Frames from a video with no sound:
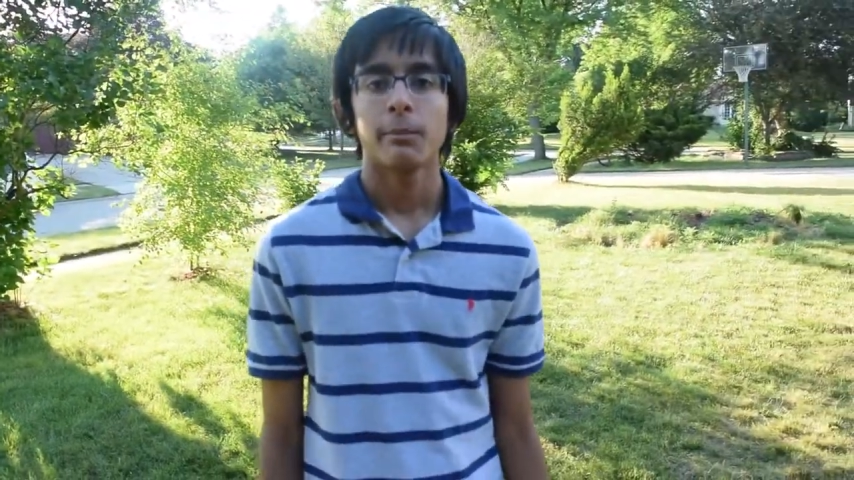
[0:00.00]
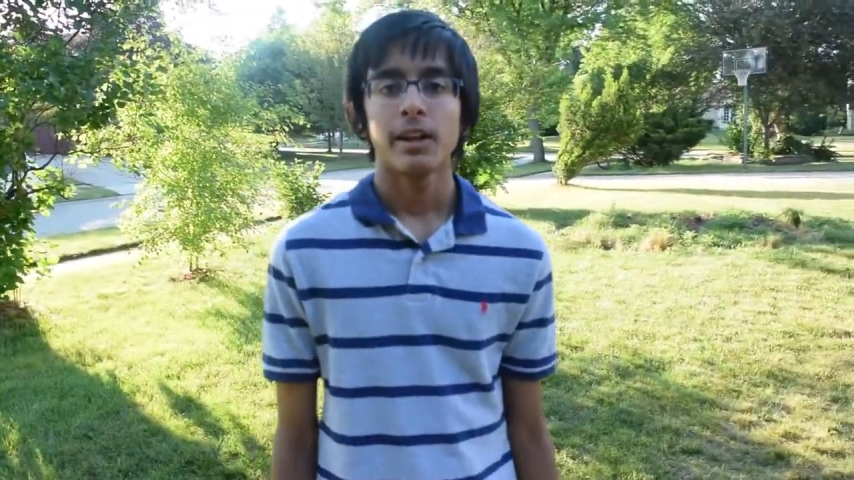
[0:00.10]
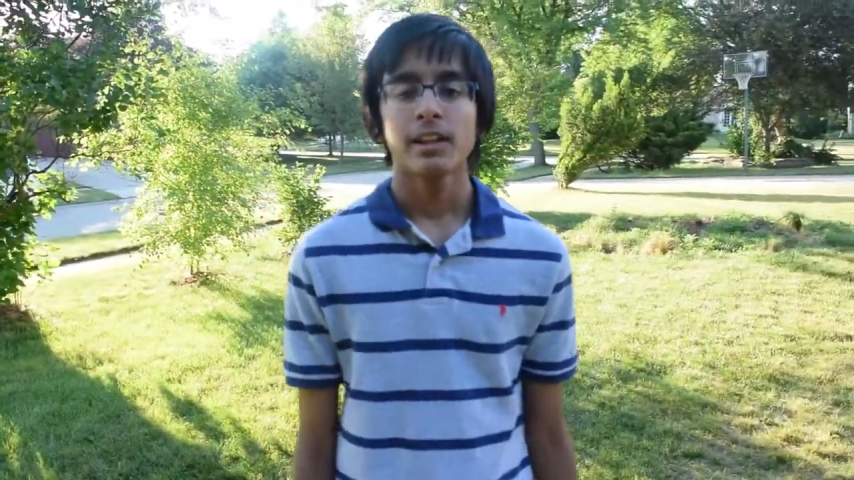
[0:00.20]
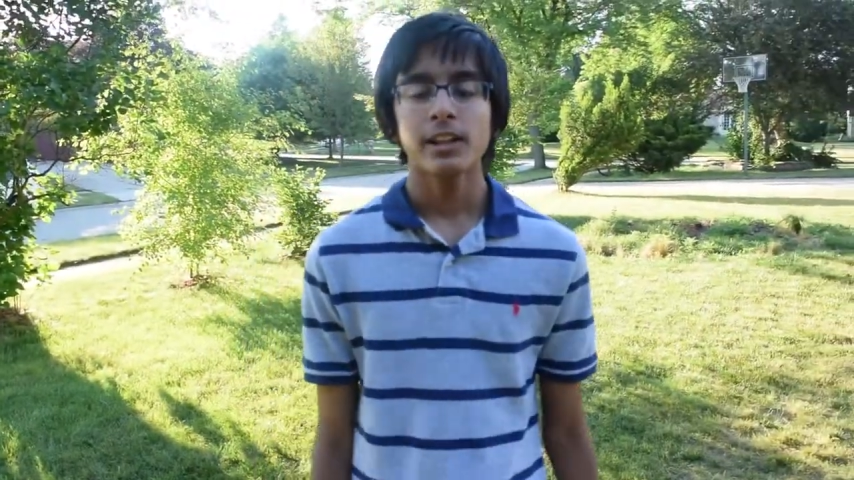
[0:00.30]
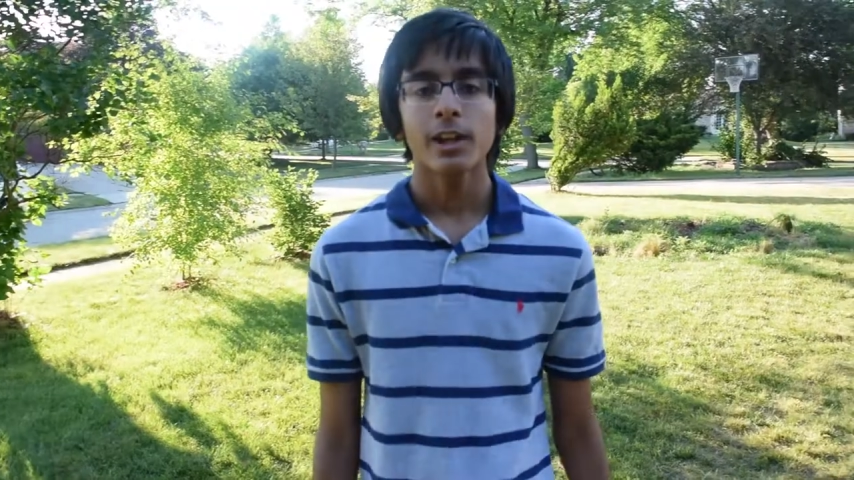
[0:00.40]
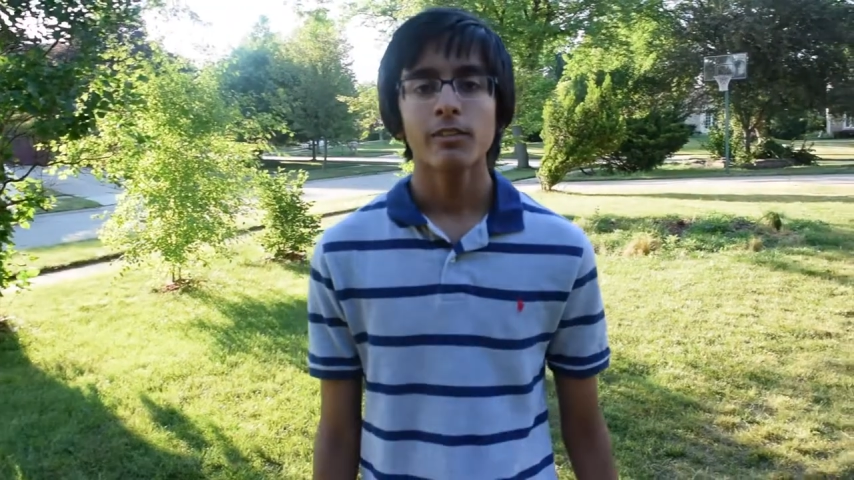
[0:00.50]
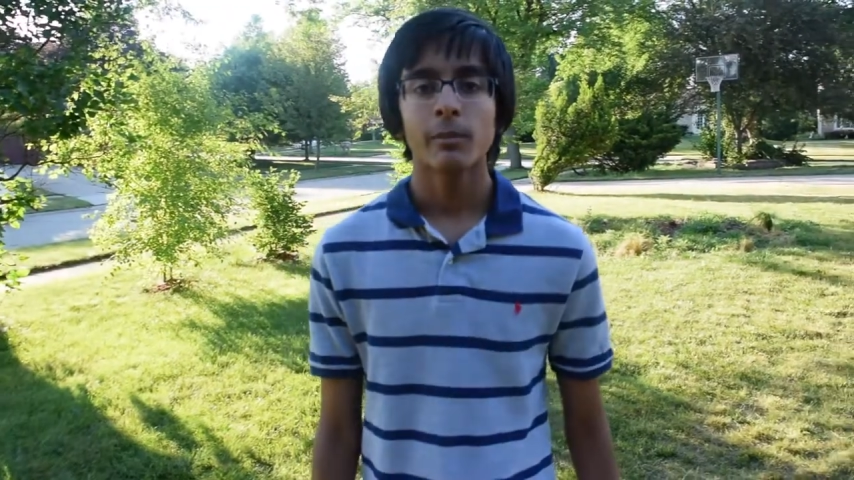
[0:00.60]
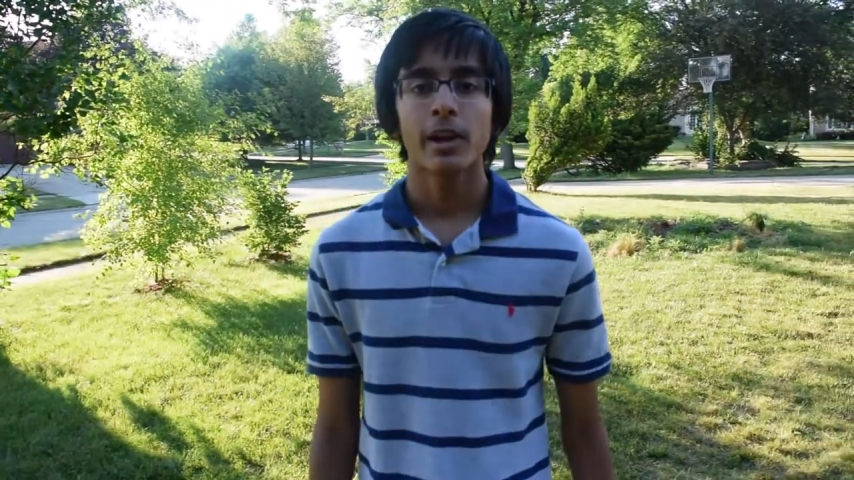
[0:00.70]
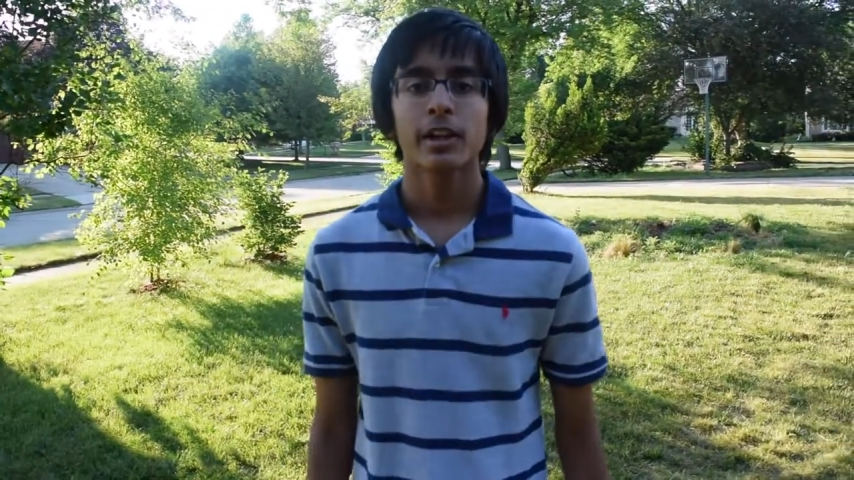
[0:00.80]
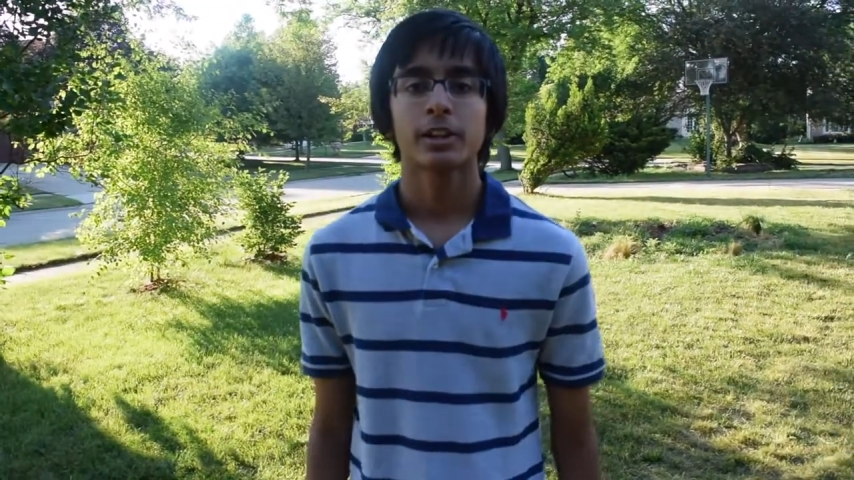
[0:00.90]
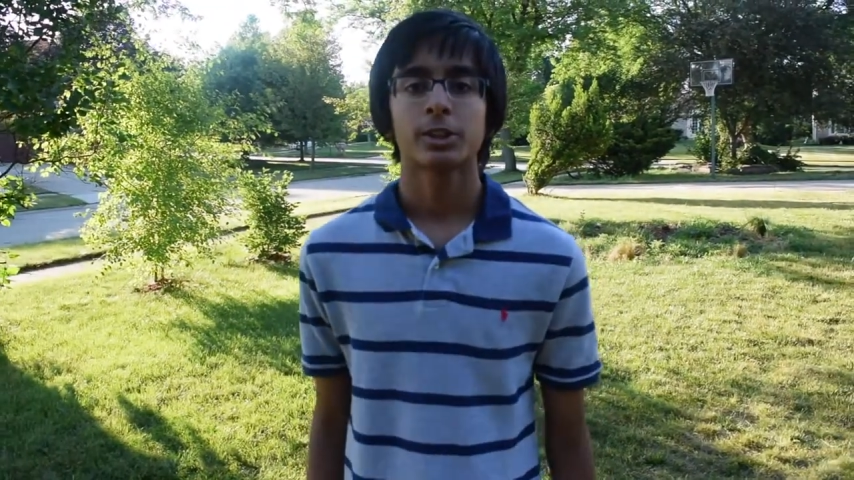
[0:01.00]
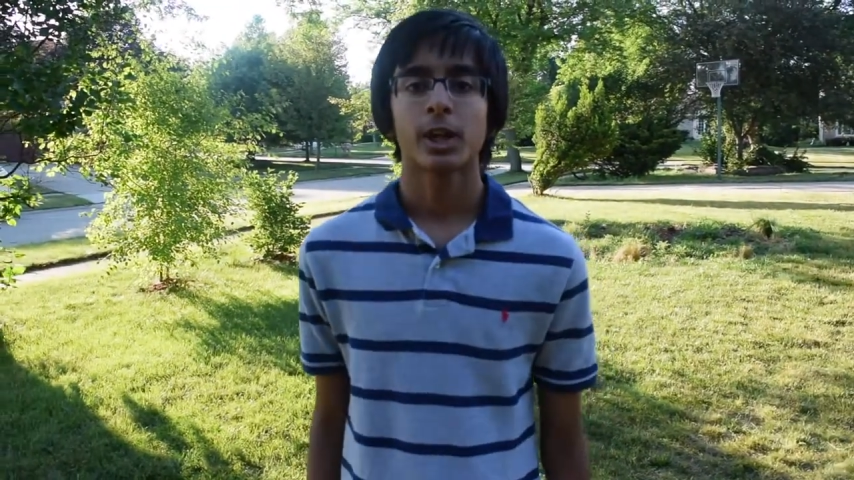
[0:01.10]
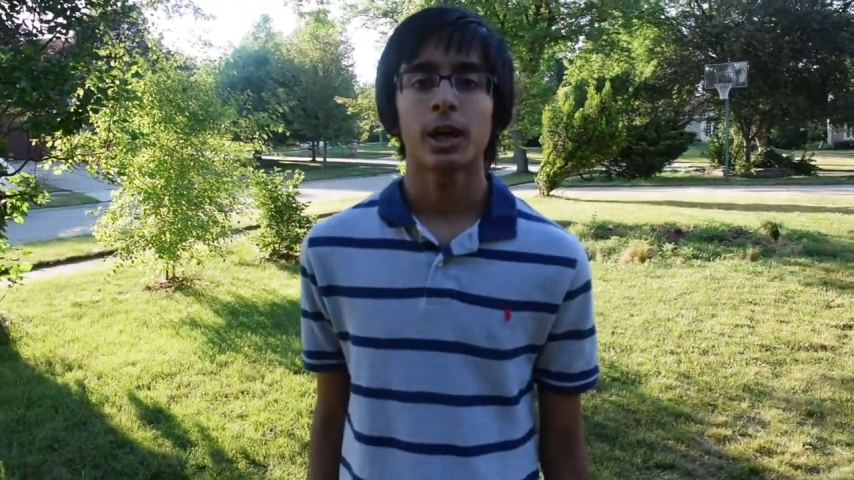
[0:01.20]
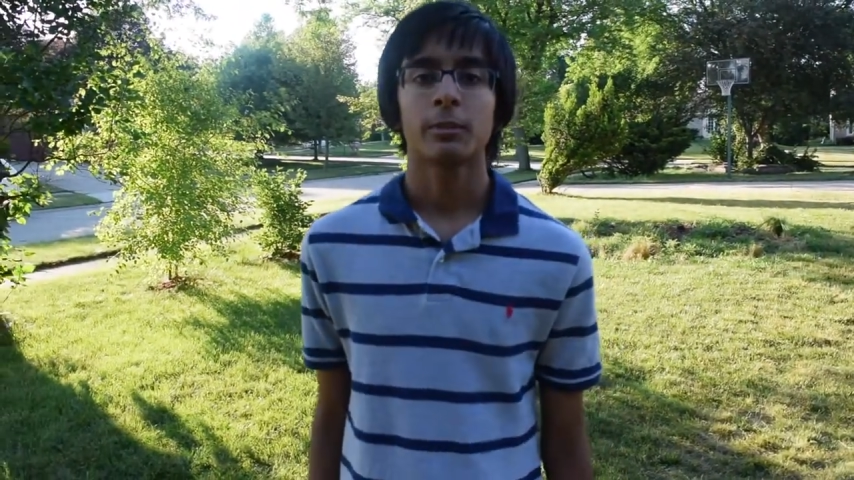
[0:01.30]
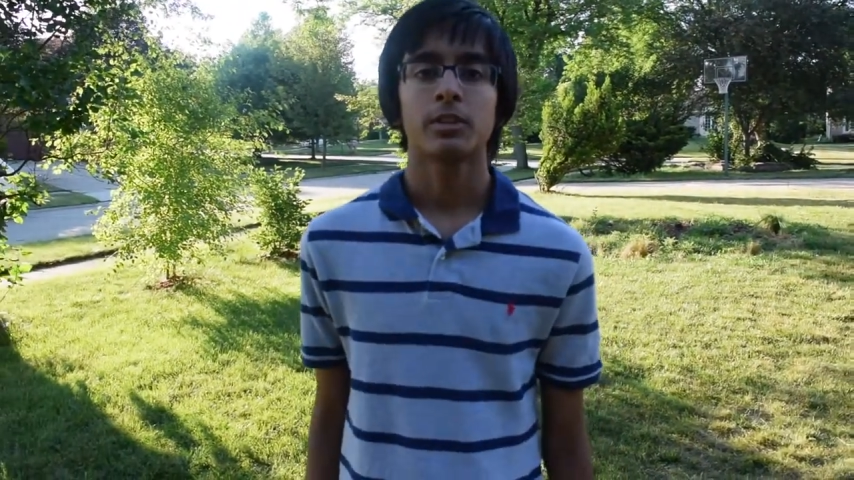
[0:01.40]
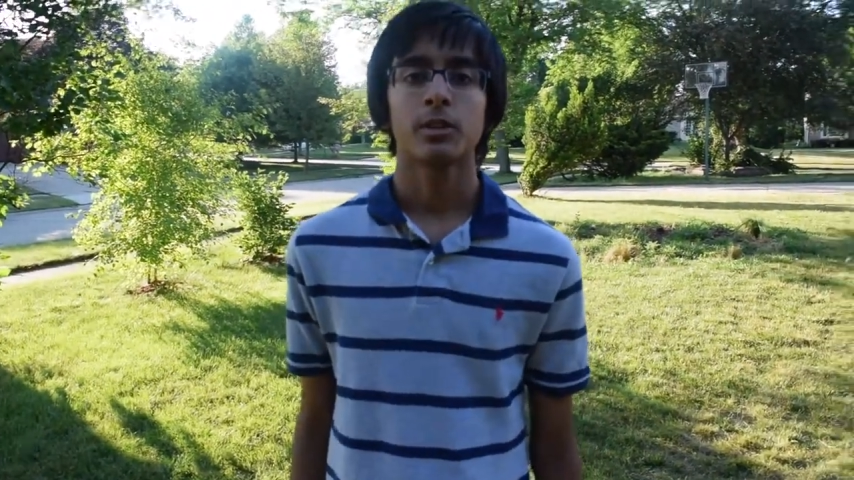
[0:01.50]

Many Native American tribes